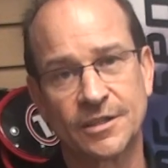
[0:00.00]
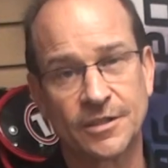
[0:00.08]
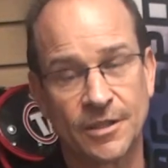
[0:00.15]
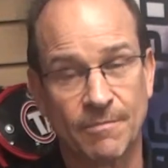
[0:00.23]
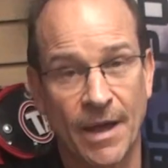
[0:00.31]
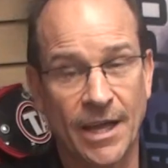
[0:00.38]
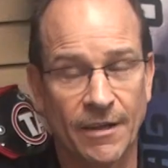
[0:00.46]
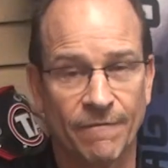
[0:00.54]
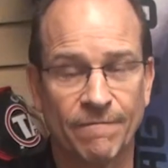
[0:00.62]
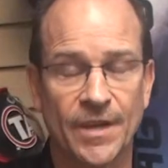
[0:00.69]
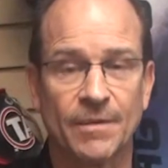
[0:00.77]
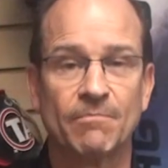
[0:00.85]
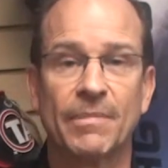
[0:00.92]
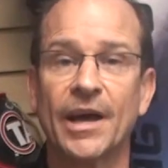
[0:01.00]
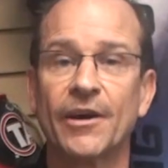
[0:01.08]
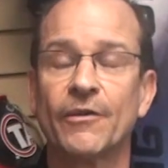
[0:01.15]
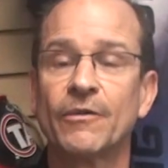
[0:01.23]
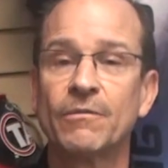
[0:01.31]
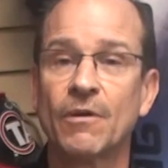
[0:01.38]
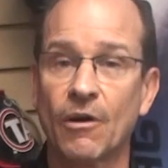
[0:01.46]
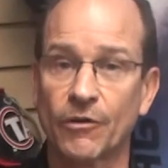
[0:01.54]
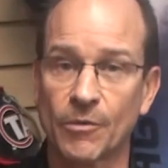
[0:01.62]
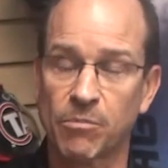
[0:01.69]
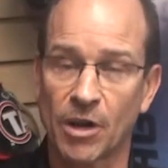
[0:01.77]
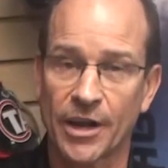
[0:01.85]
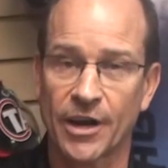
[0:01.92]
to make it fit better on the
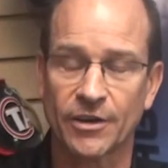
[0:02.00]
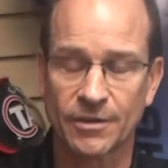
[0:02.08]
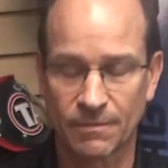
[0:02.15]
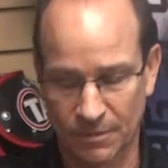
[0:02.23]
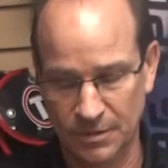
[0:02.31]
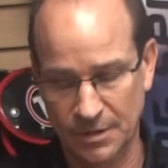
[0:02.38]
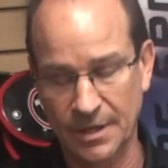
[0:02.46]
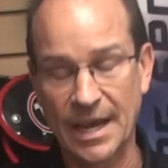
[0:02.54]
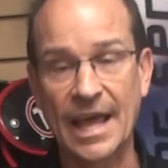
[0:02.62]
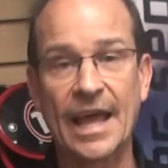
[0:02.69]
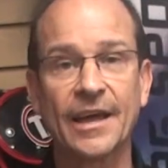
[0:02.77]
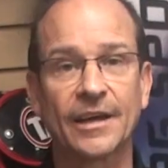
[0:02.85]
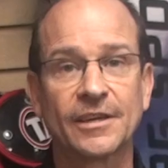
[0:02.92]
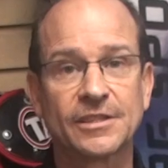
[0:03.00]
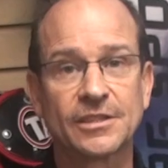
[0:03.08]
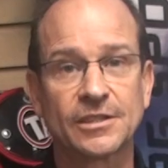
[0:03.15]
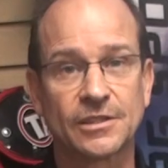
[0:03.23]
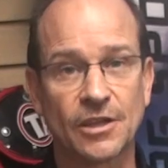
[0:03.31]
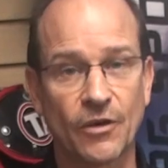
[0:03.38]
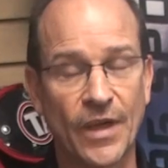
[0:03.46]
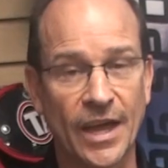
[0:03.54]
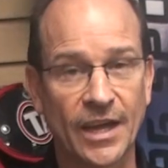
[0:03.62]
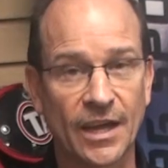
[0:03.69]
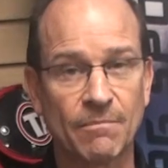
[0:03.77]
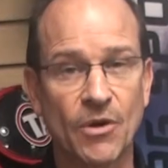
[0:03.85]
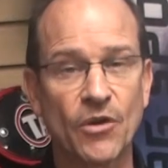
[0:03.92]
player's necks so they
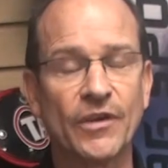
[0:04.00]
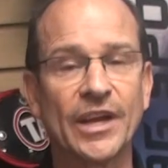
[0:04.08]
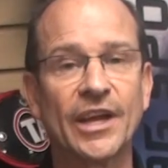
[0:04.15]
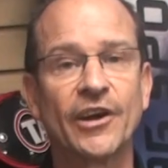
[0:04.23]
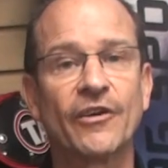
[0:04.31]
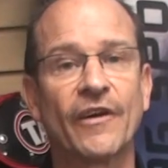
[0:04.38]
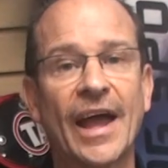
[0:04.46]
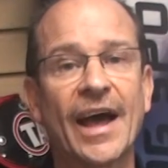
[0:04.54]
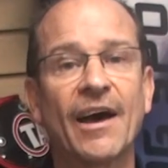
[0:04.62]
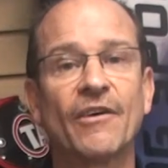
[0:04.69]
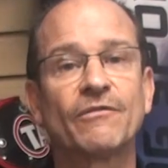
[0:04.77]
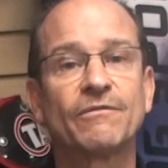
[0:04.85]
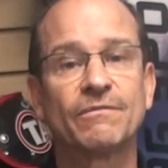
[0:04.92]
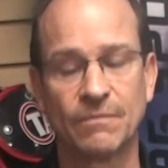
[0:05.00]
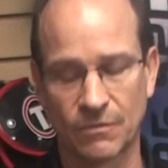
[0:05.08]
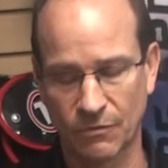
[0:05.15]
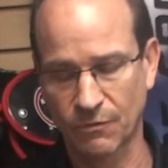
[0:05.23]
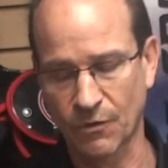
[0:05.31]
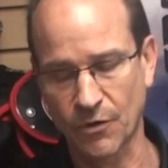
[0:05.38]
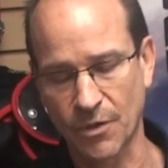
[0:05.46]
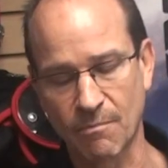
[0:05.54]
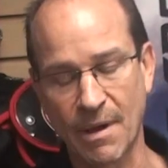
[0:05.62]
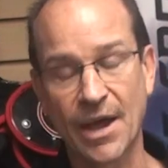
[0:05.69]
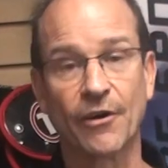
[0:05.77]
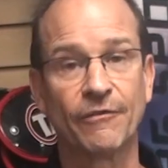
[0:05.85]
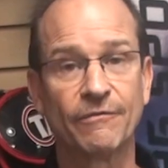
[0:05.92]
can move it in or out for the
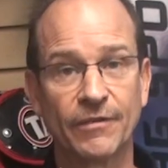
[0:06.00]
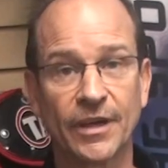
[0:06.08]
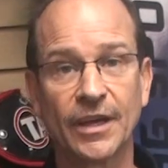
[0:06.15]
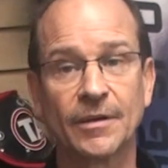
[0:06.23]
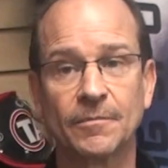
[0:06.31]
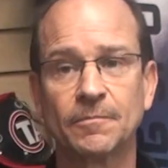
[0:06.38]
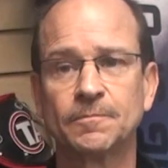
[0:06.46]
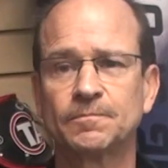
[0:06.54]
better fit.